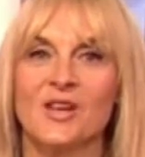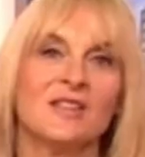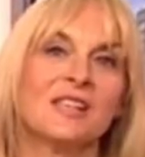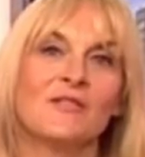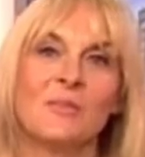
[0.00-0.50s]
A
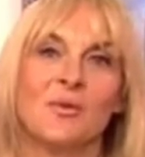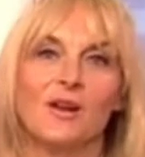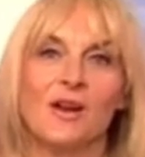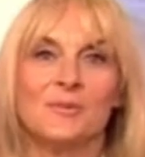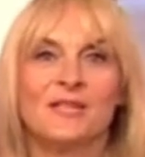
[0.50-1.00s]
TV book
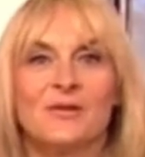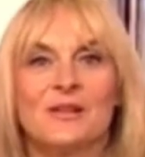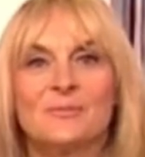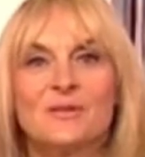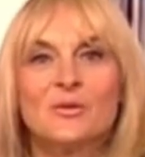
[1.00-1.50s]
club
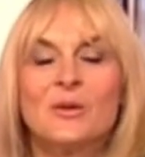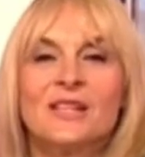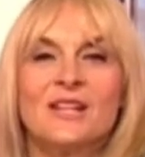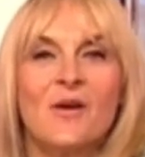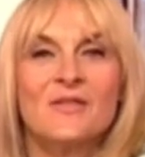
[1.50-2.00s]
series, Between
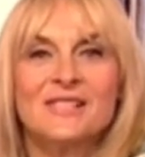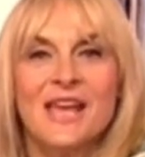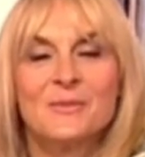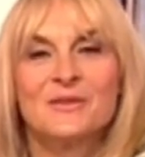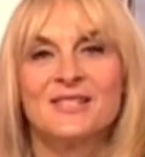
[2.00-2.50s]
the Covers,
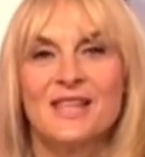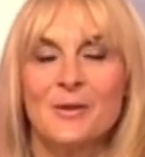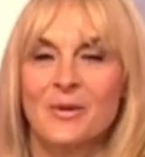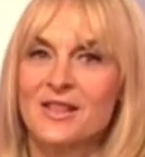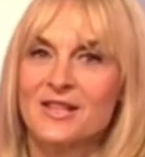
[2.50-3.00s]
aims to
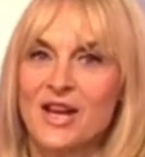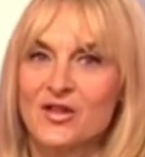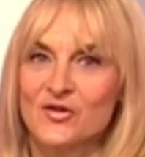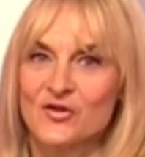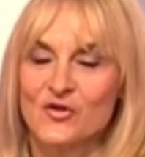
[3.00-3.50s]
celebrate the
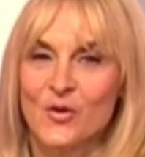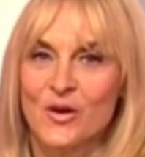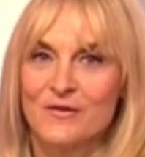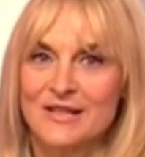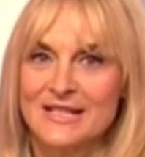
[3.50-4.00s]
nation's
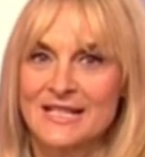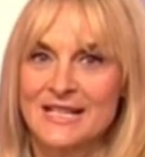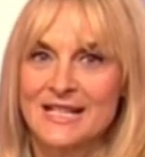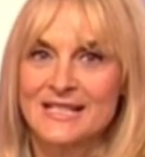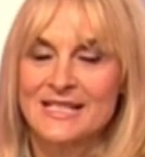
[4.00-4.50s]
joy of
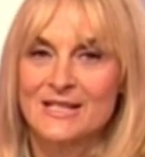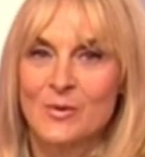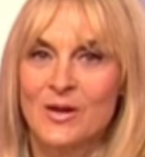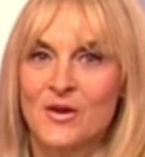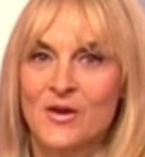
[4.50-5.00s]
reading and sees
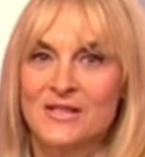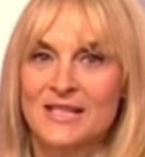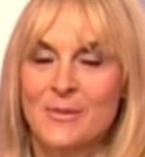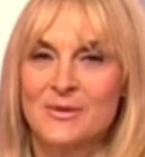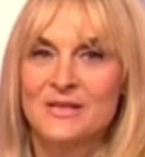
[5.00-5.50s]
well known
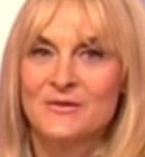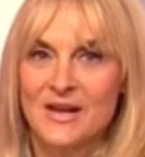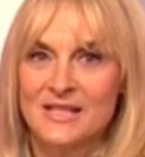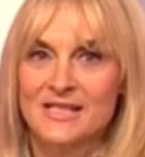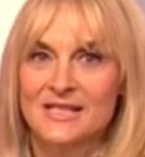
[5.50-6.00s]
celebrity
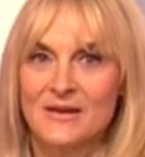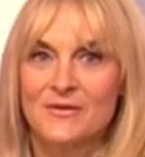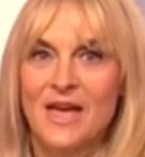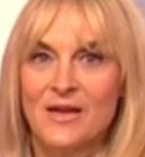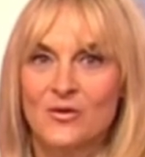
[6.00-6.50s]
faces give
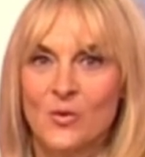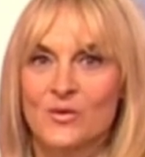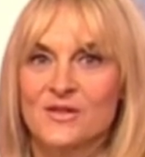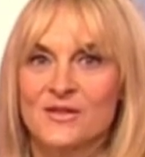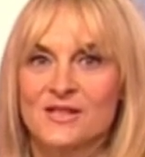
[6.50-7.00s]
their
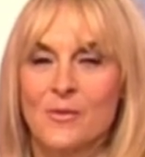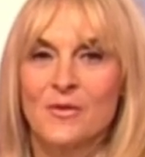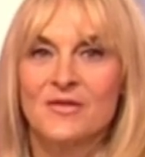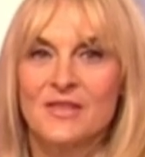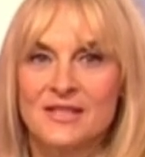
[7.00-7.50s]
thoughts on some
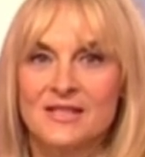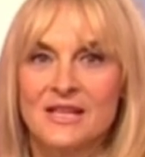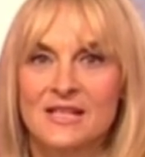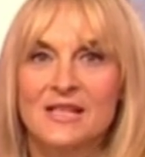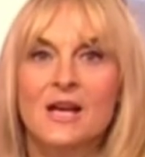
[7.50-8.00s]
of this
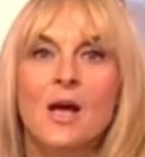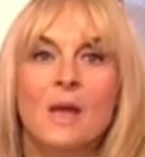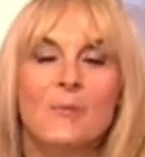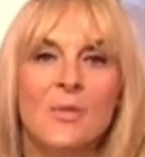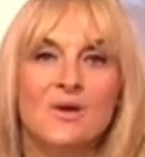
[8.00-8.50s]
year's
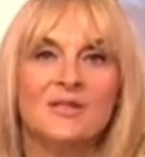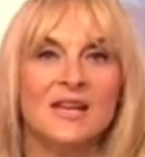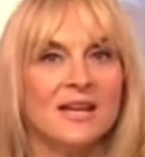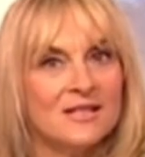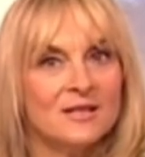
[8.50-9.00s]
most
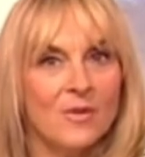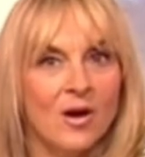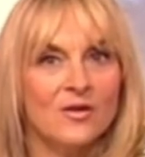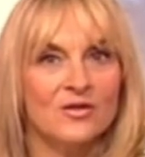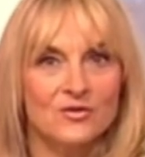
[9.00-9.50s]
in
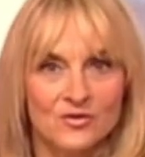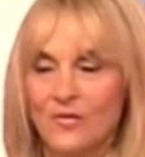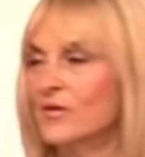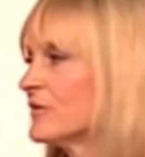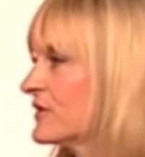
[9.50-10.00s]
demand
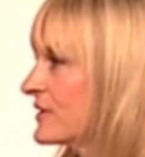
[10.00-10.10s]
novels.